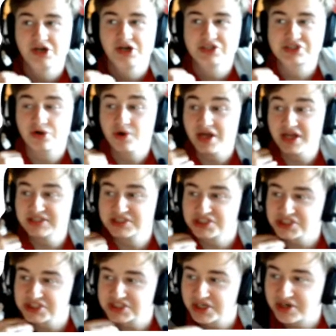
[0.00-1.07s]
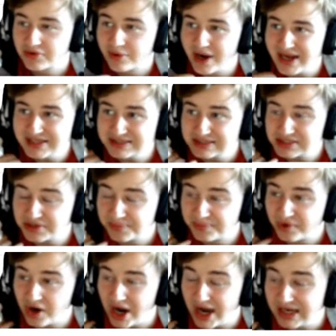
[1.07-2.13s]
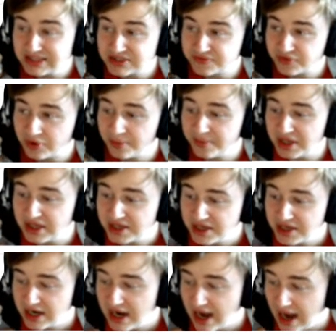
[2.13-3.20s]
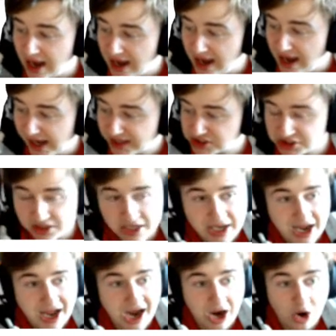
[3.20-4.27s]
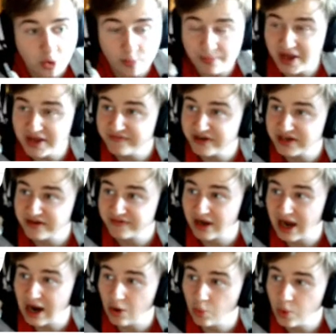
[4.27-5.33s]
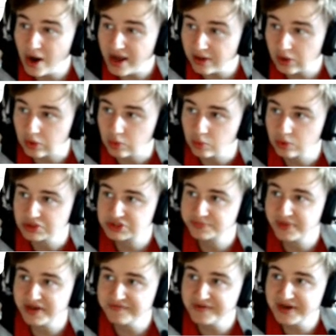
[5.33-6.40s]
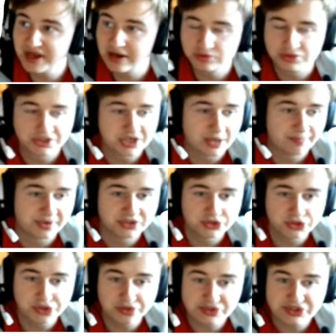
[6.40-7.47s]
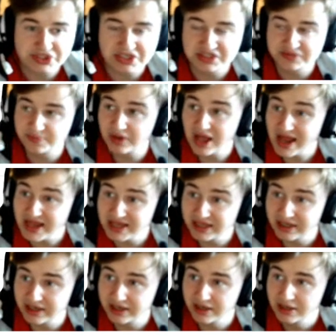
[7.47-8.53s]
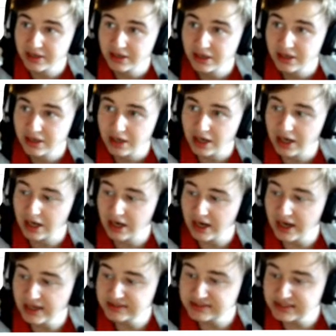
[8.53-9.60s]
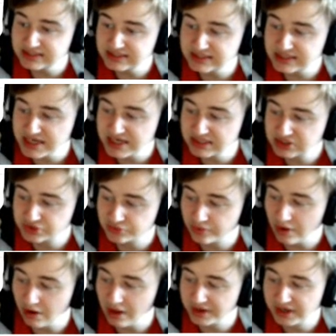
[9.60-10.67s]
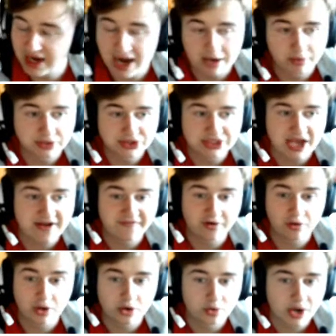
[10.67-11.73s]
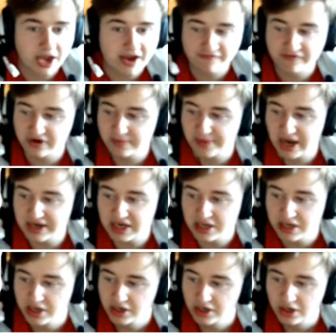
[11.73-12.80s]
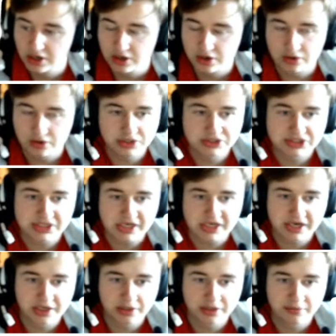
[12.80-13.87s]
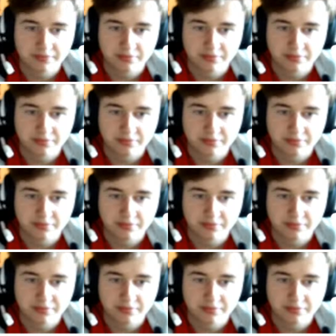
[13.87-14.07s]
So it's just a great surprise for me. Actually, how well was Medvedev, the number 2 seed, playing at this year's Roland Garros? Hello, everybody who is here.